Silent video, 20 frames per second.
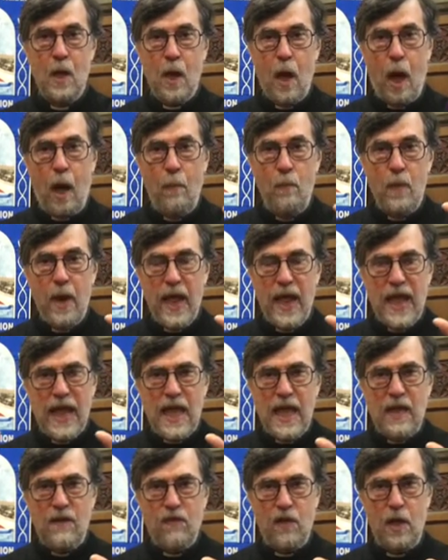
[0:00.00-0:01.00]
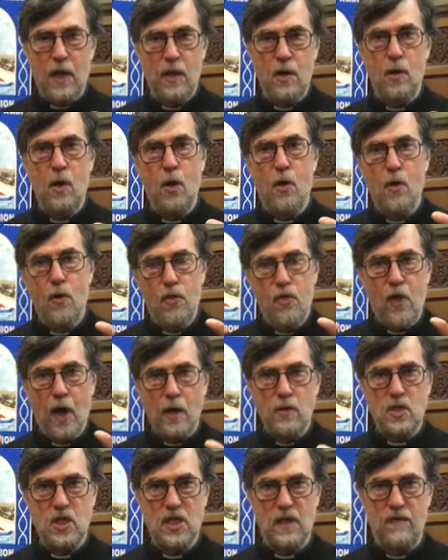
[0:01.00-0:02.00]
Um, even
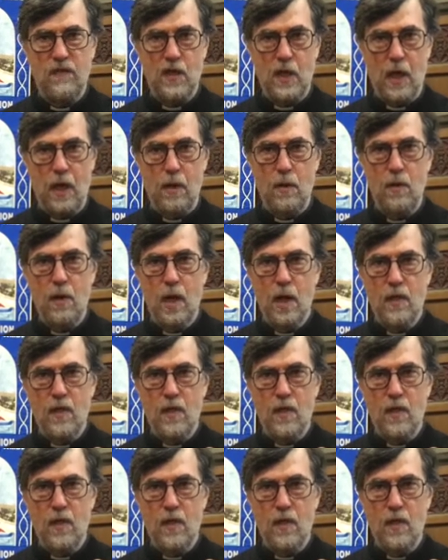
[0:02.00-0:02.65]
those of you